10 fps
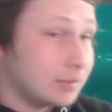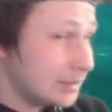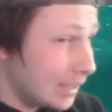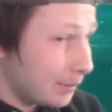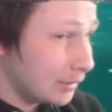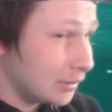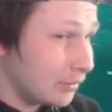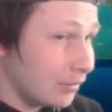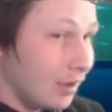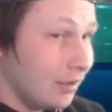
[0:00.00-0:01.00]
upset about the
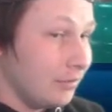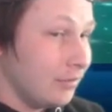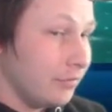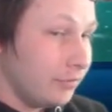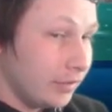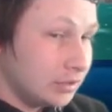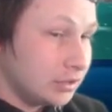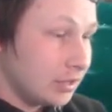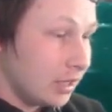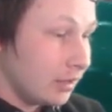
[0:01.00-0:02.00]
uh, the flinch, not